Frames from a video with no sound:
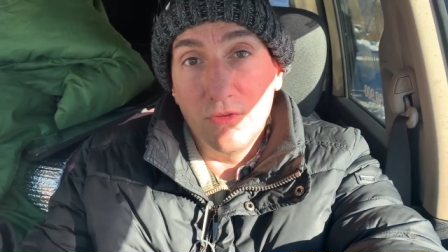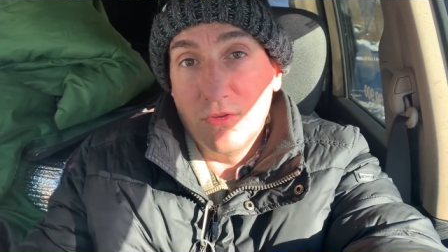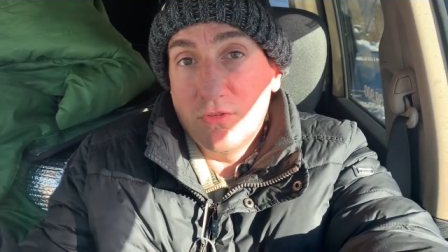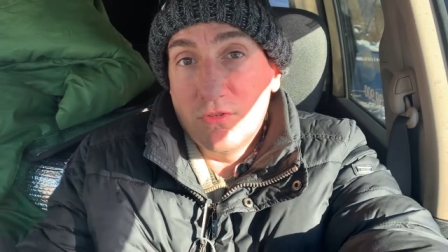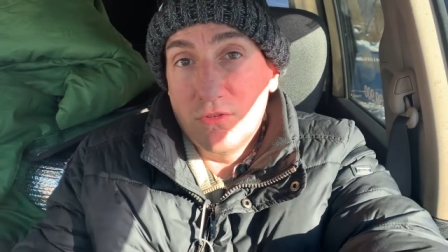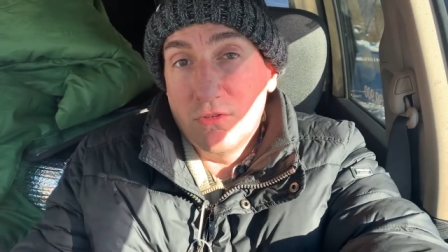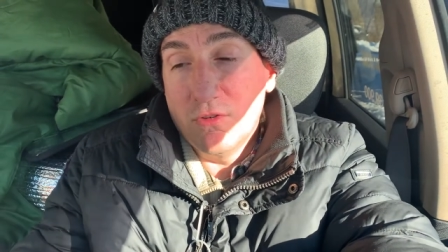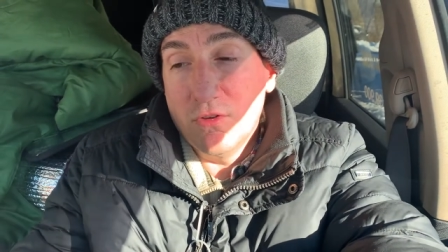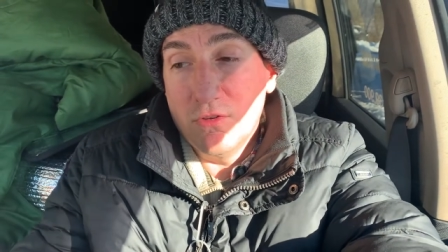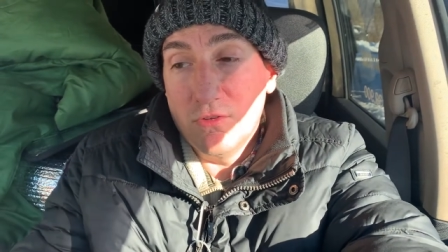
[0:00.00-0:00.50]

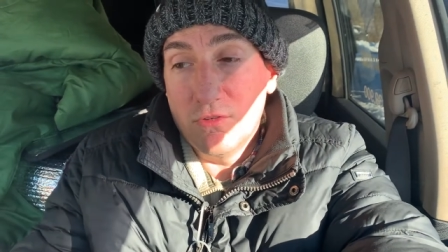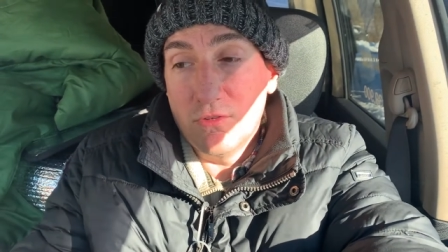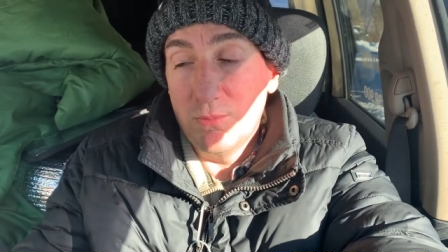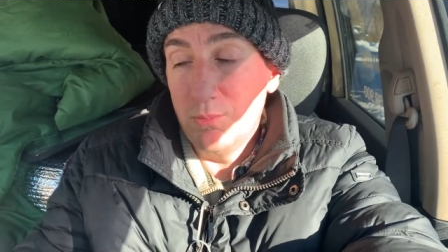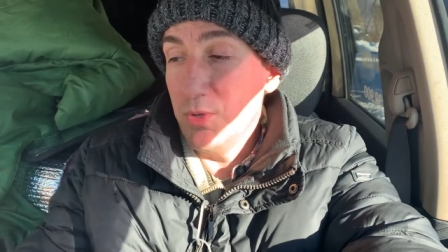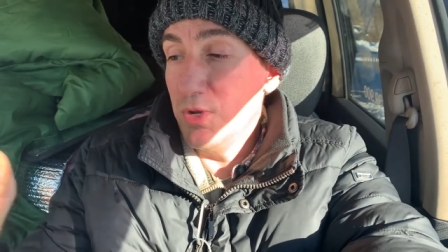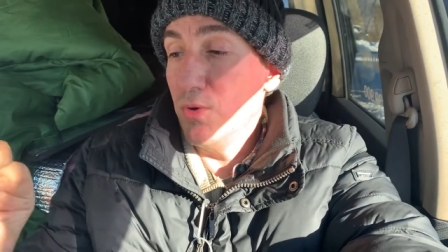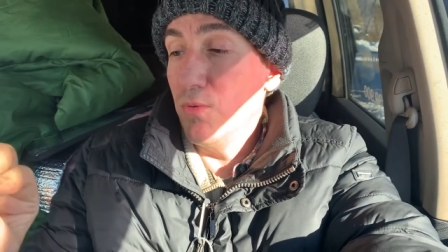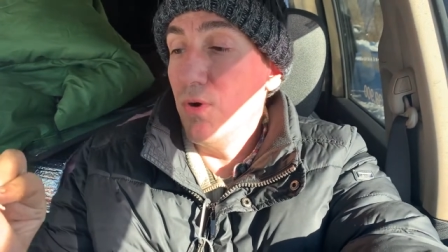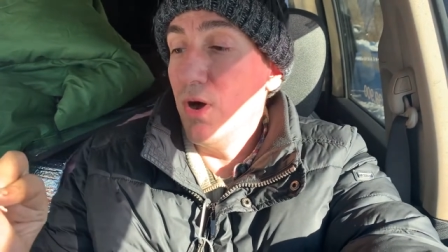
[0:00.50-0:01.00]
It's It's
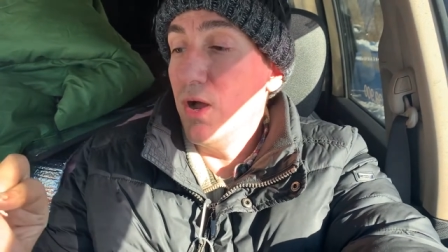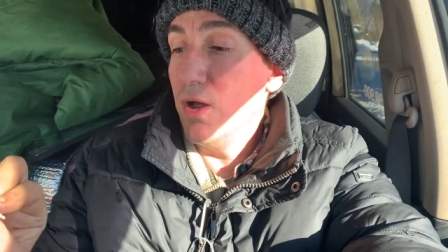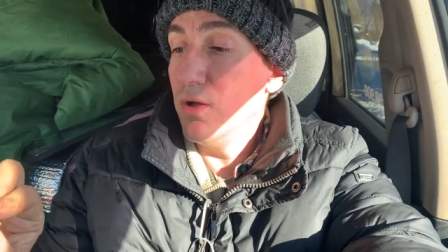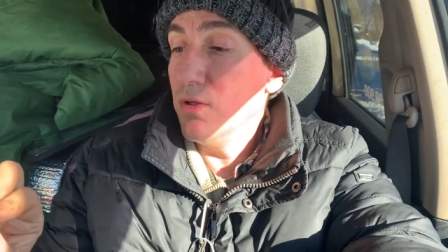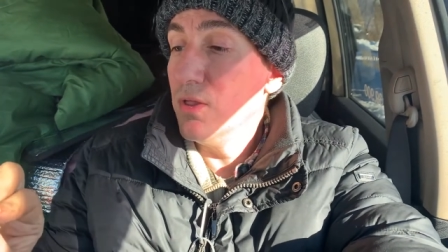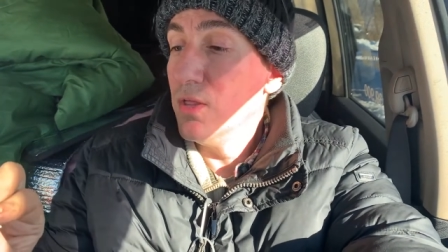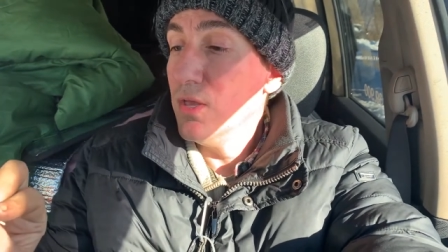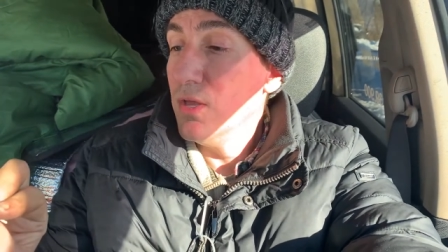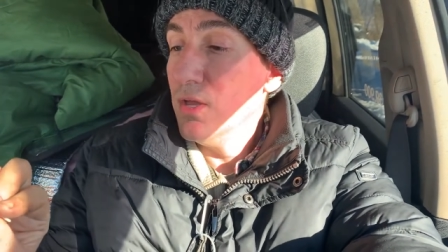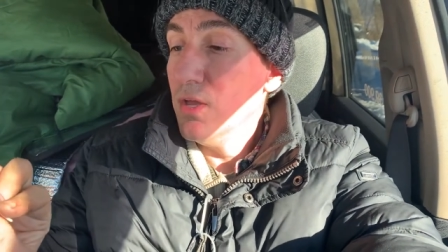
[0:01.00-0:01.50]
been a while.
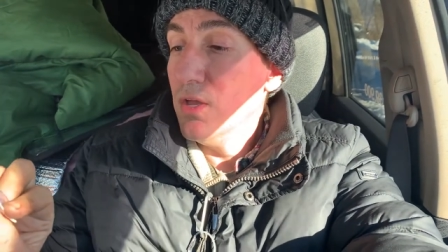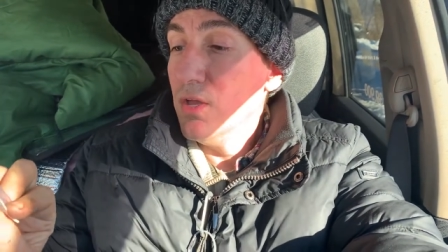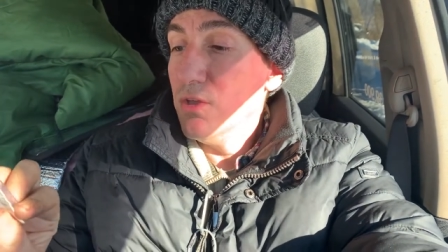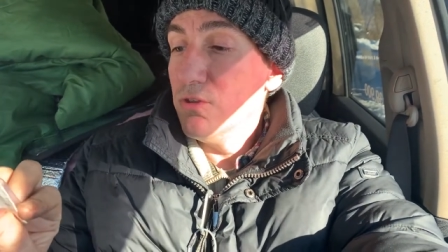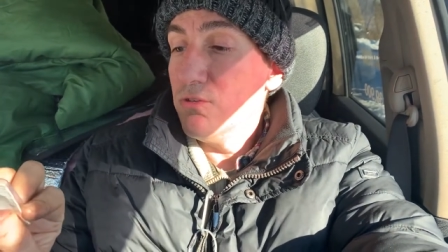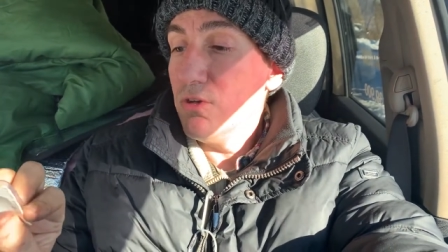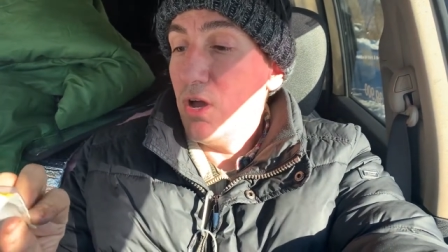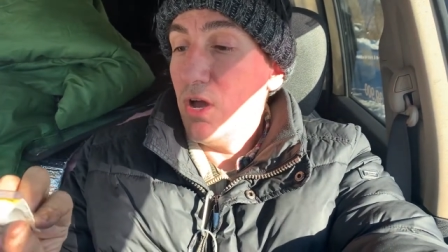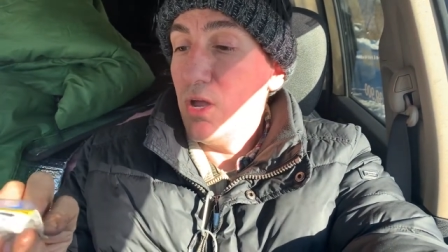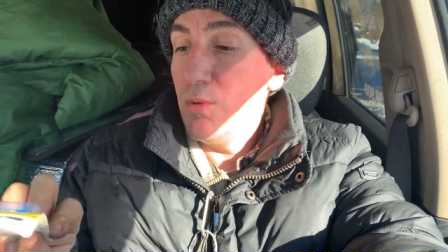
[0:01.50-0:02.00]

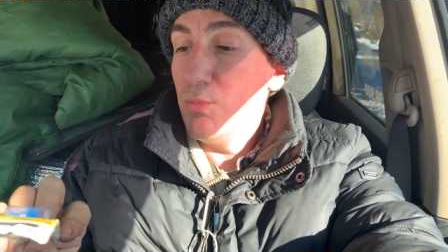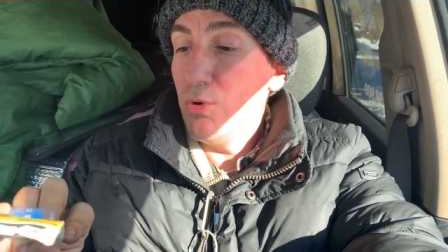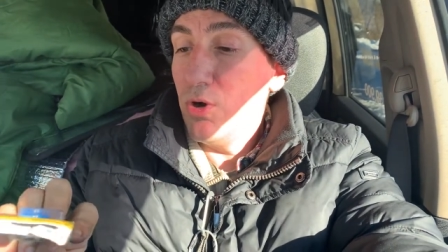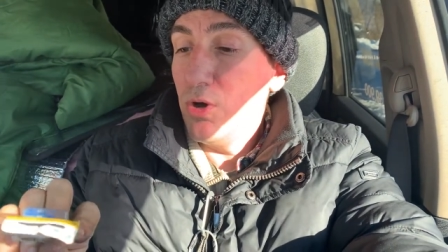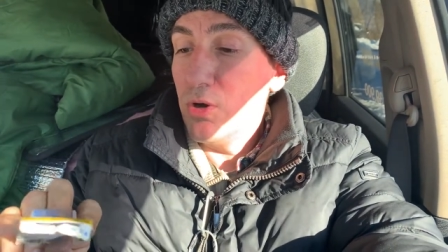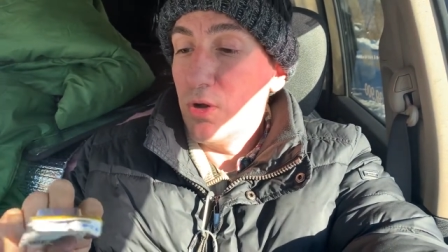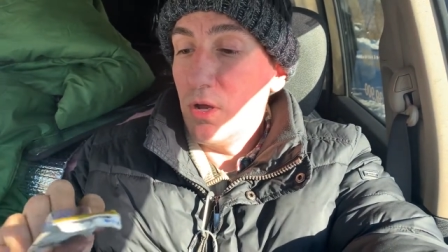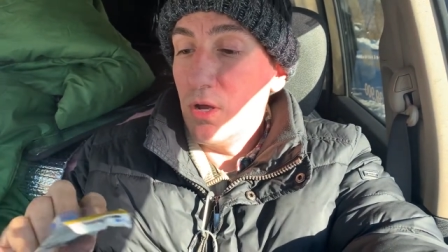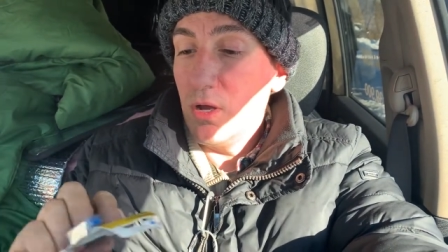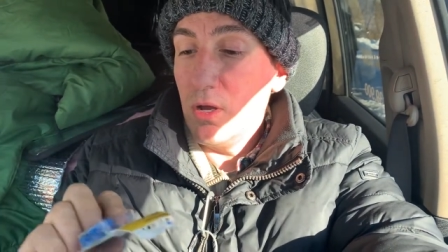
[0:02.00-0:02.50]
So I
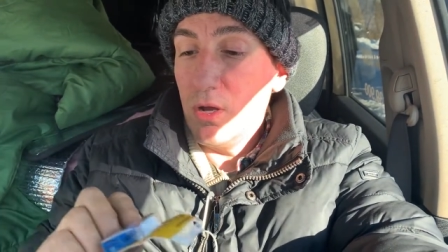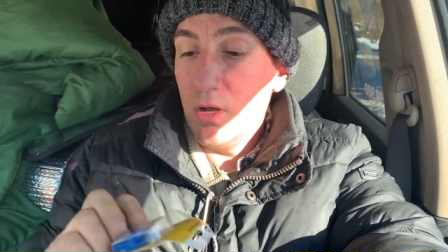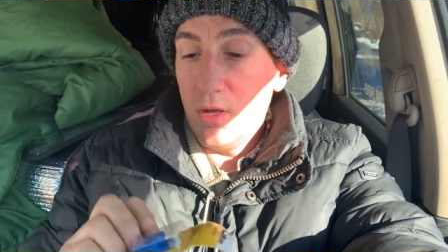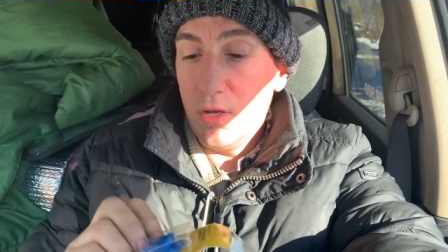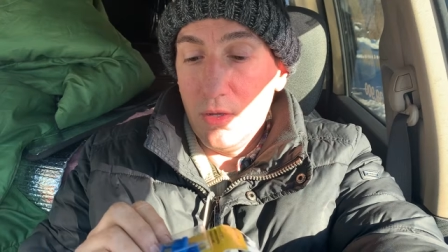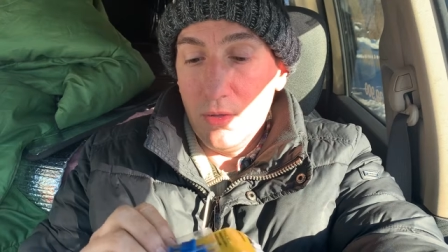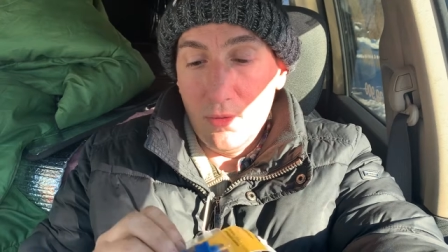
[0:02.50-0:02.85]
bought uh,